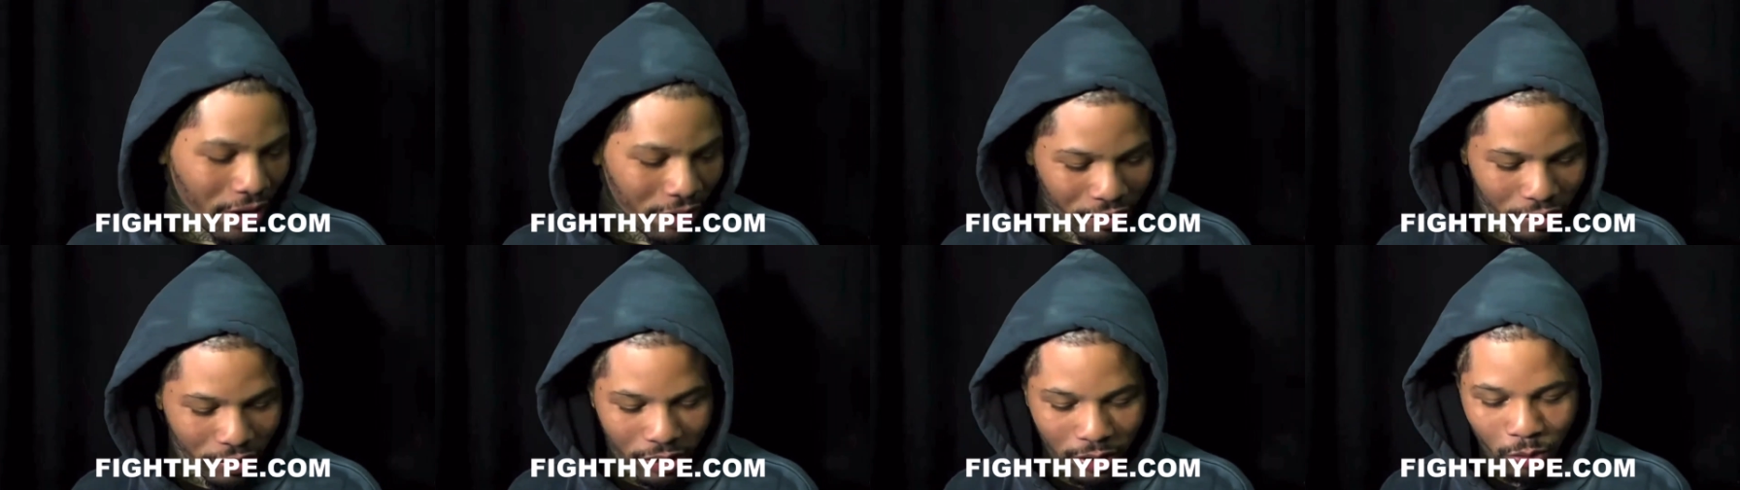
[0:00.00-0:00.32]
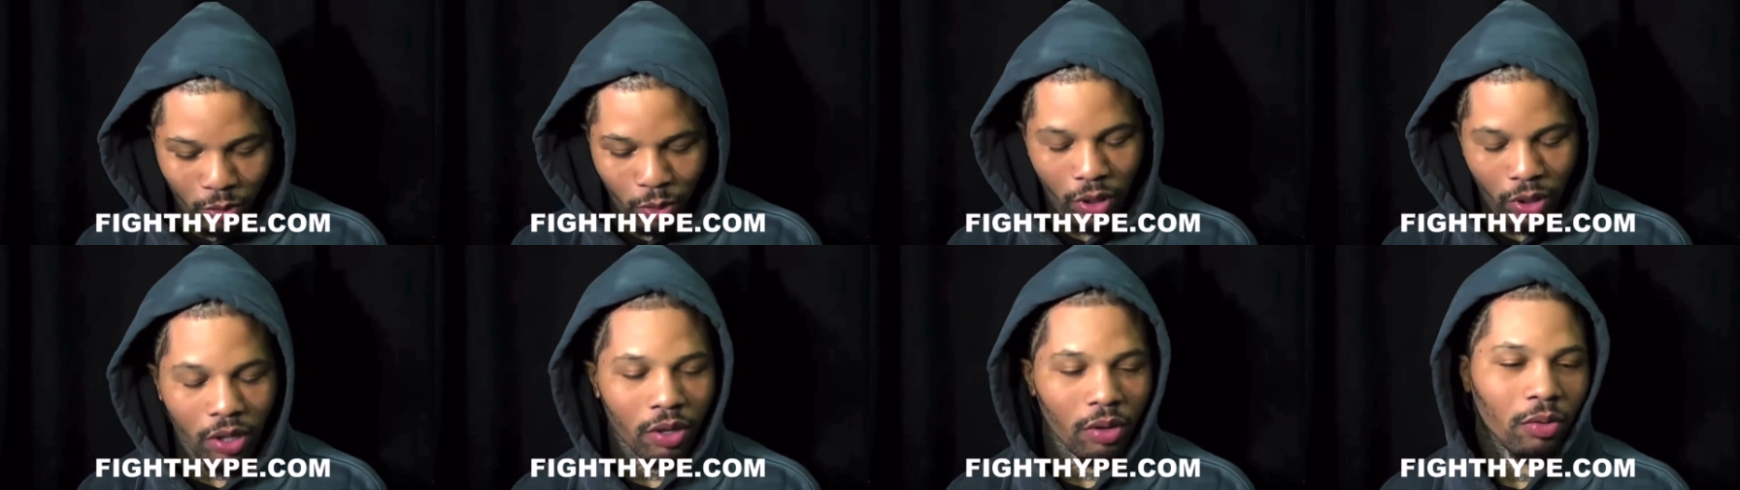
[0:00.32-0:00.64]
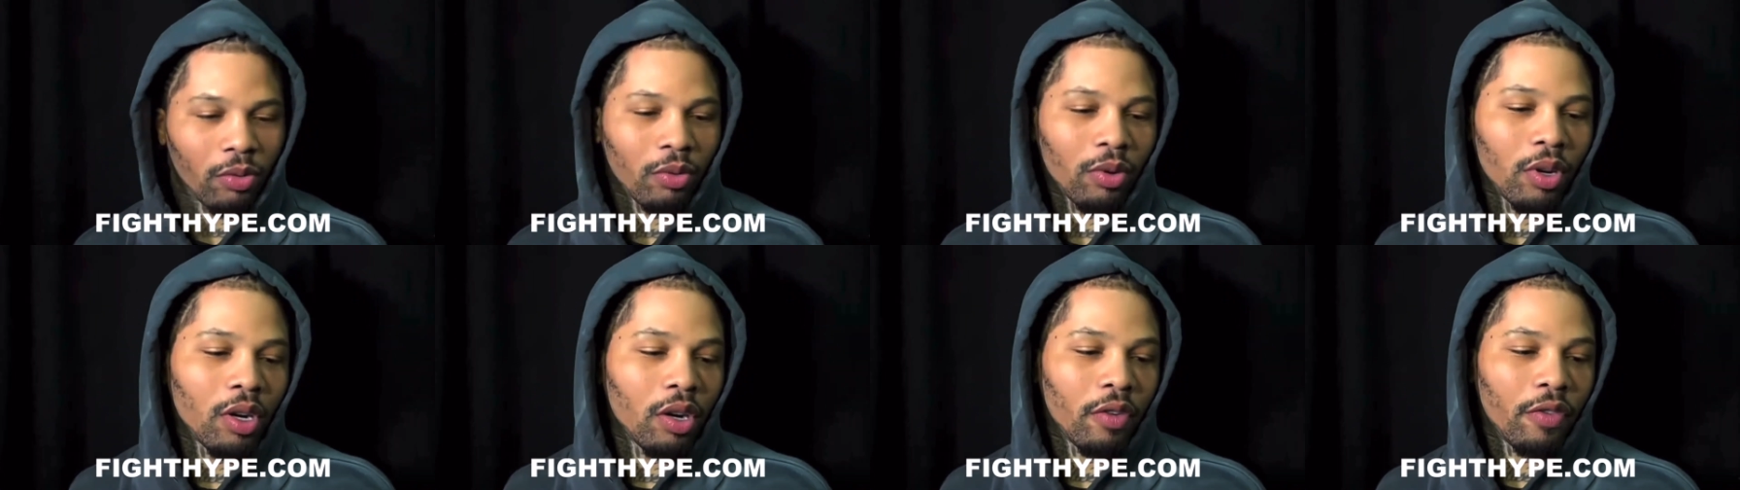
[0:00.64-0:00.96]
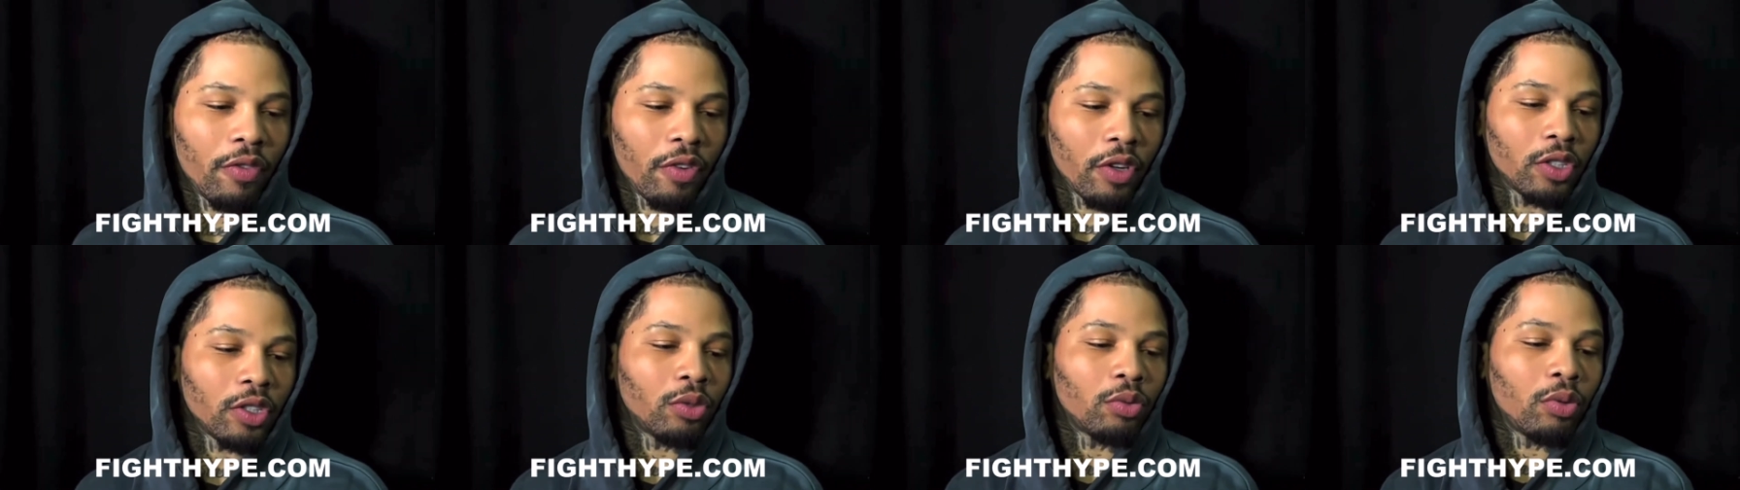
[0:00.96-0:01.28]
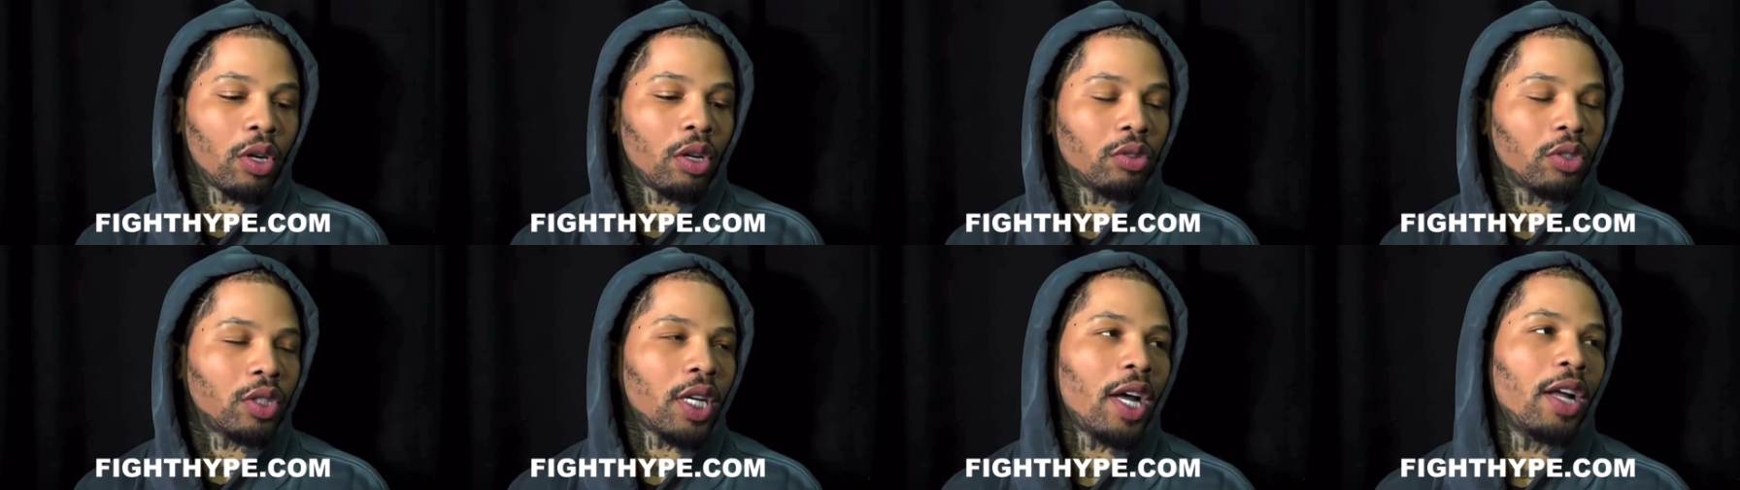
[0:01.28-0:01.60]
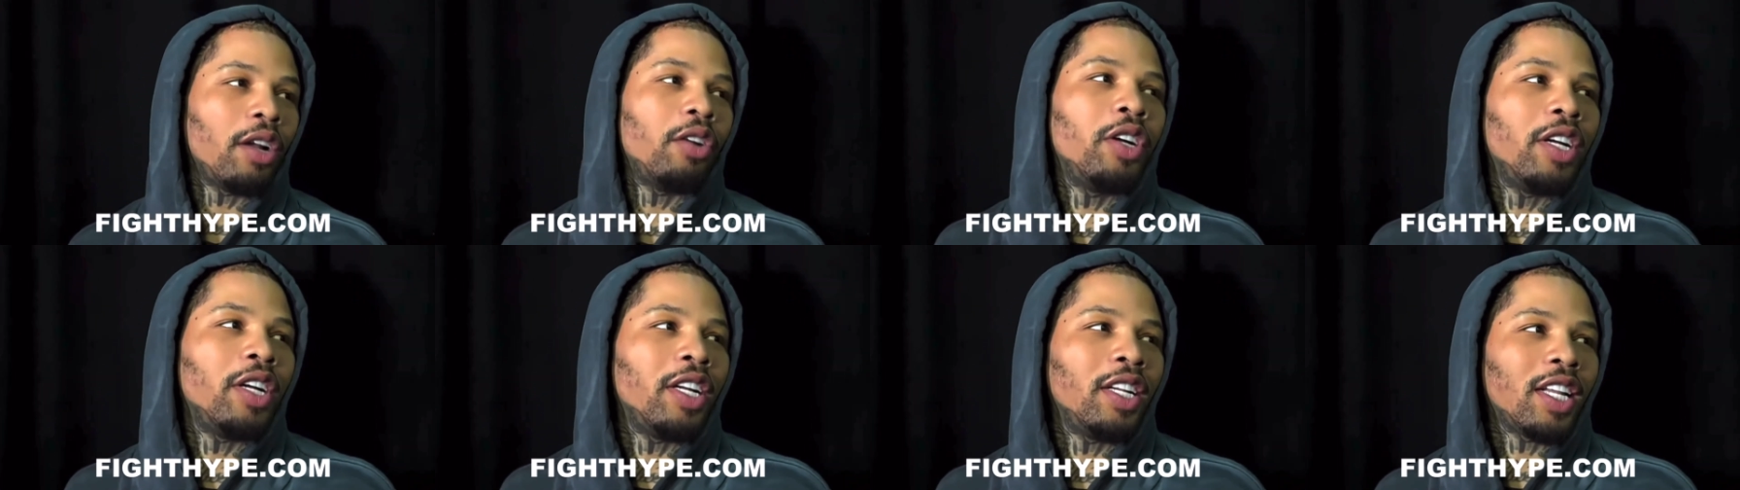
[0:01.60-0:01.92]
his world first world
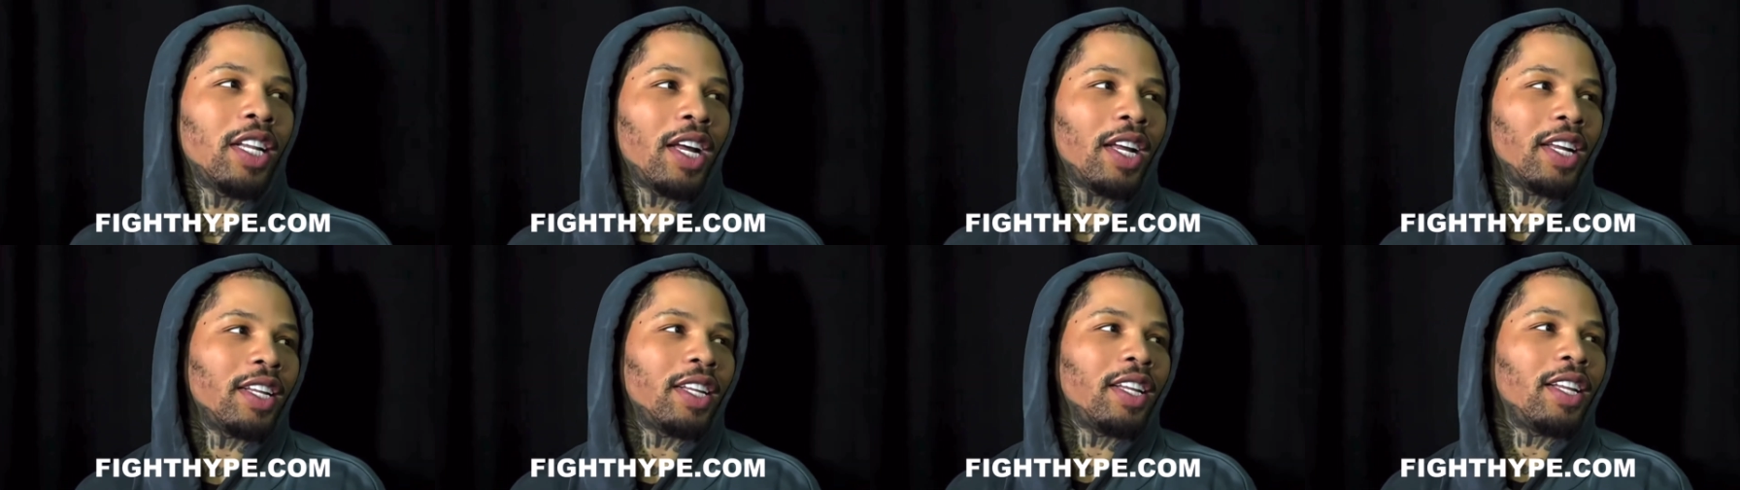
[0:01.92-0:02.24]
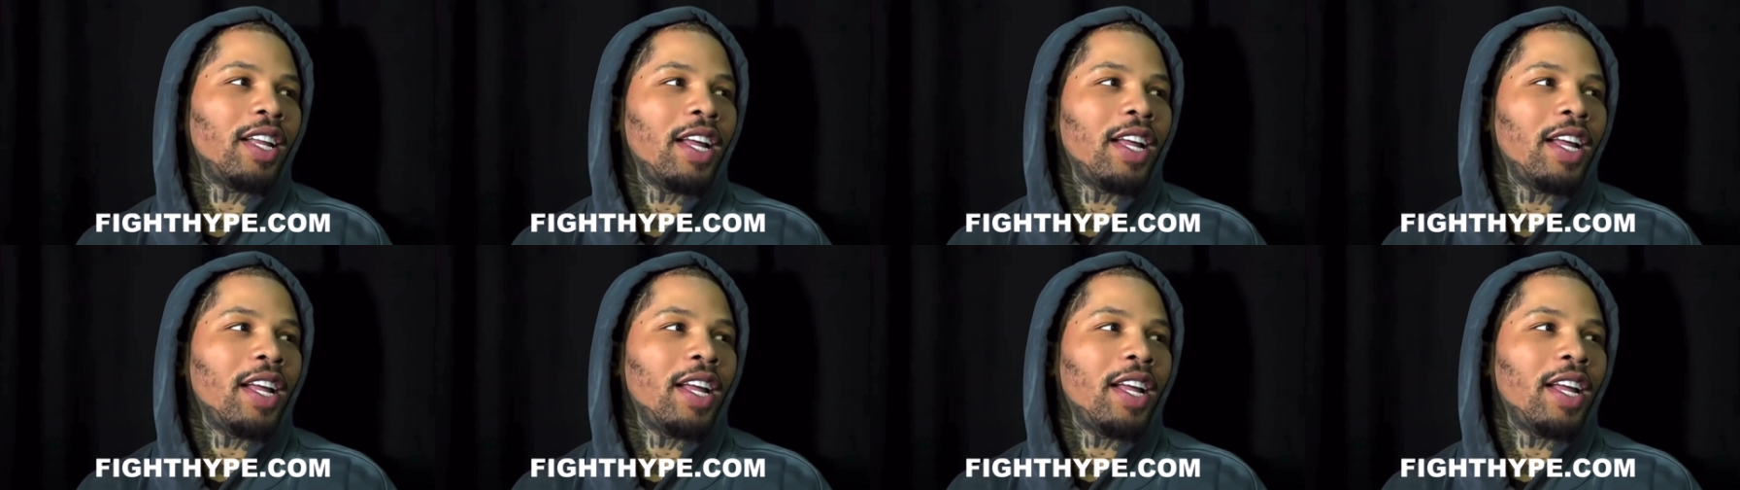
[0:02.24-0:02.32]
title and like